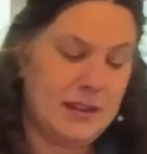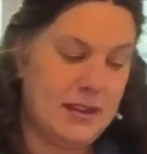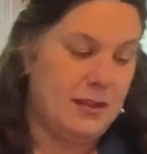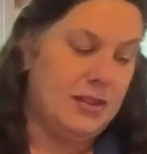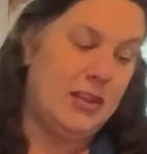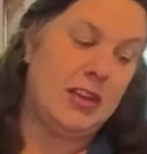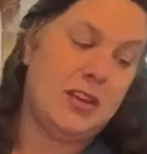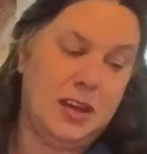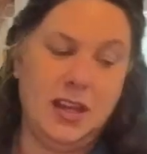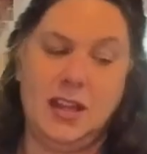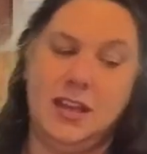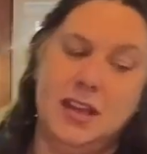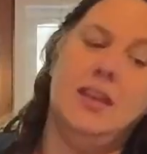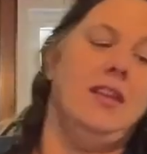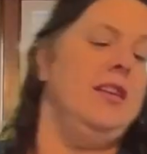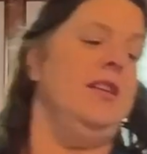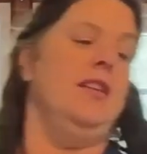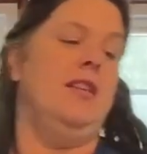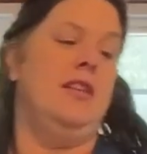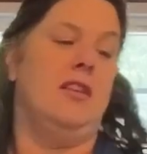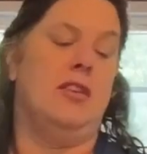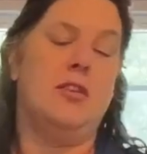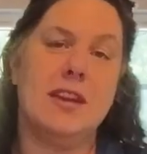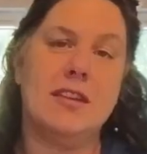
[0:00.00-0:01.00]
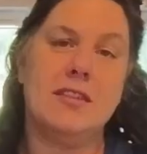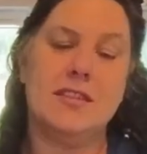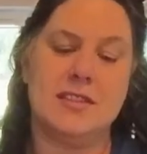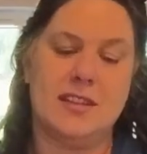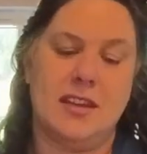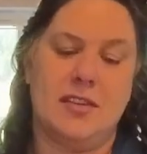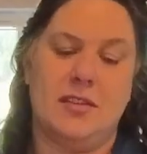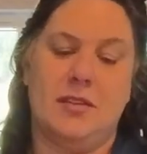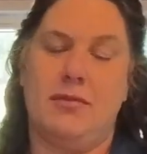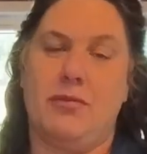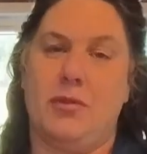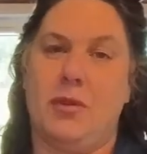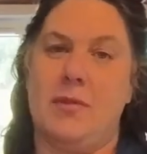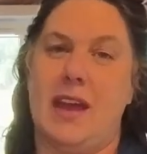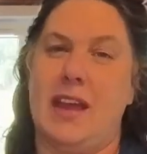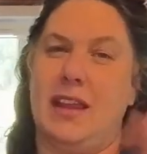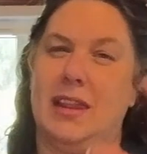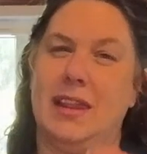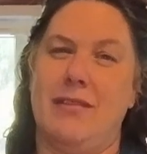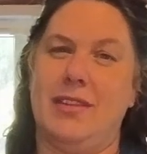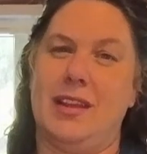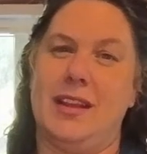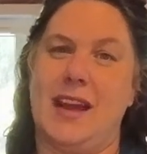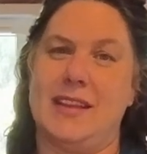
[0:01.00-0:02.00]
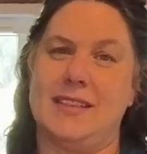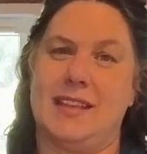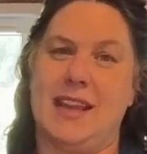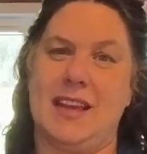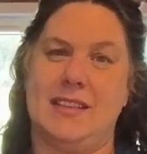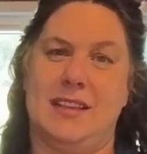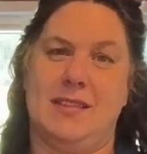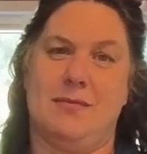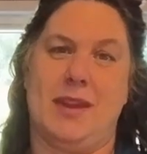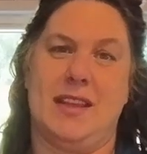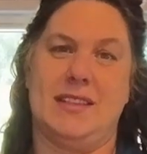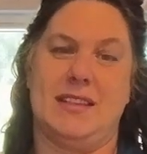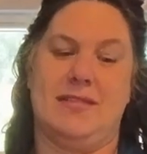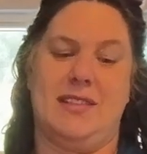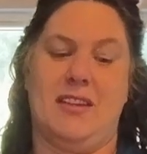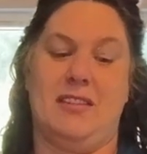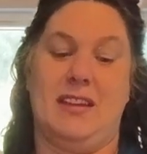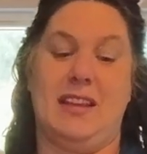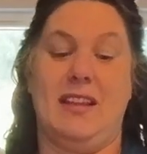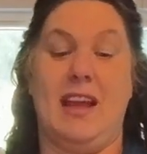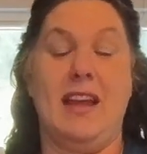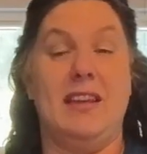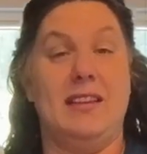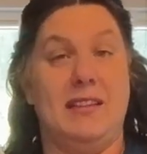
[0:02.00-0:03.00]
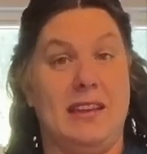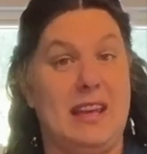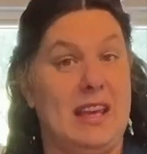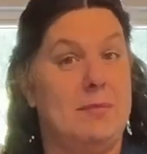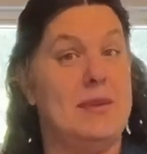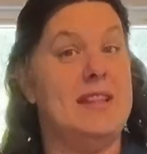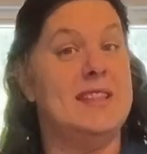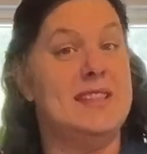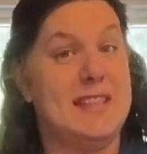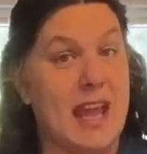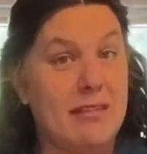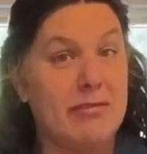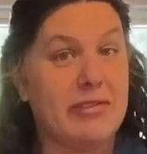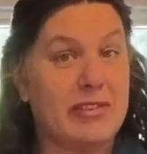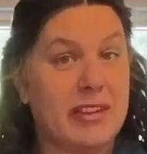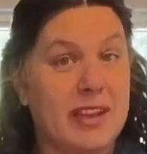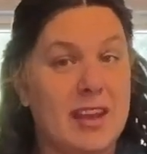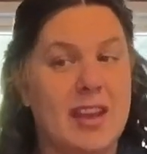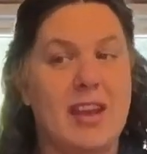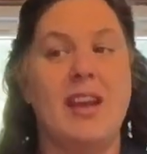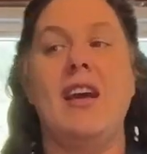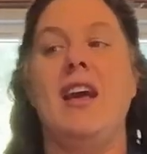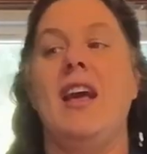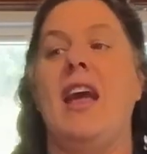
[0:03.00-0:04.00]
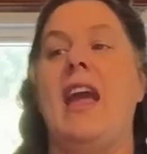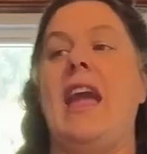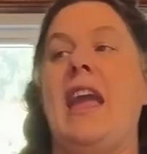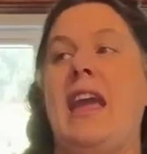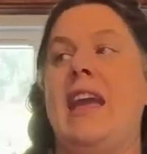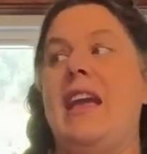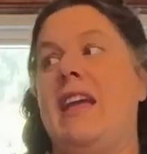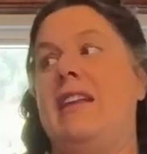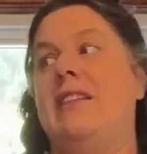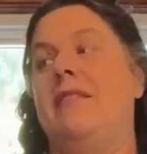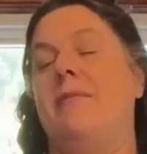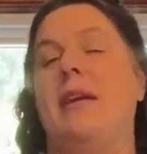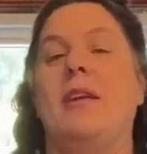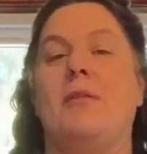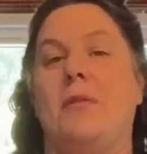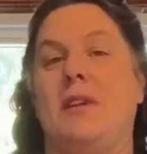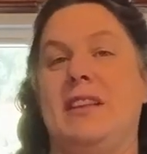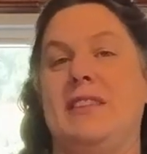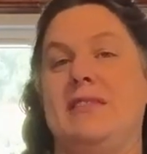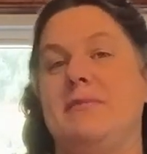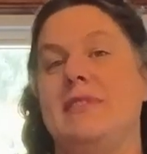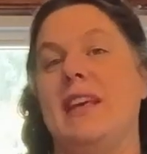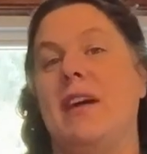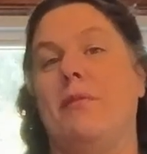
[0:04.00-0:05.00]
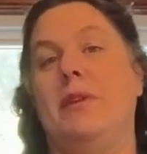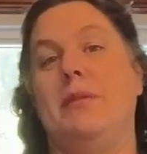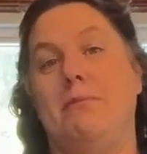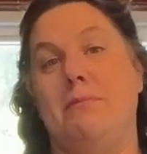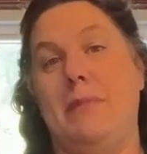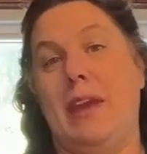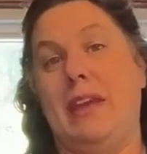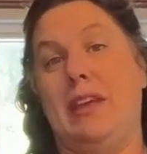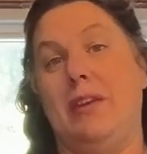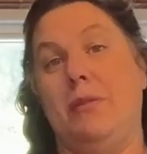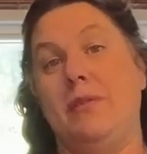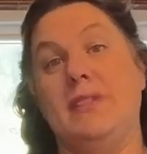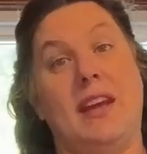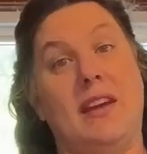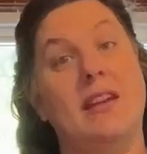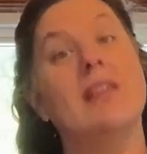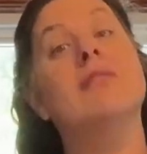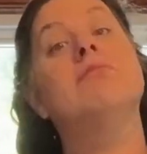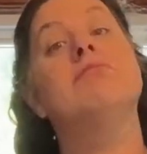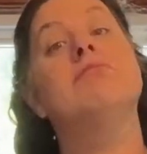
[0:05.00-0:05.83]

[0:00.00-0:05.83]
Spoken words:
the good critters that are going to form that lovely lactic acid and break stuff down and keep it safe, and the microorganisms that would make you sick,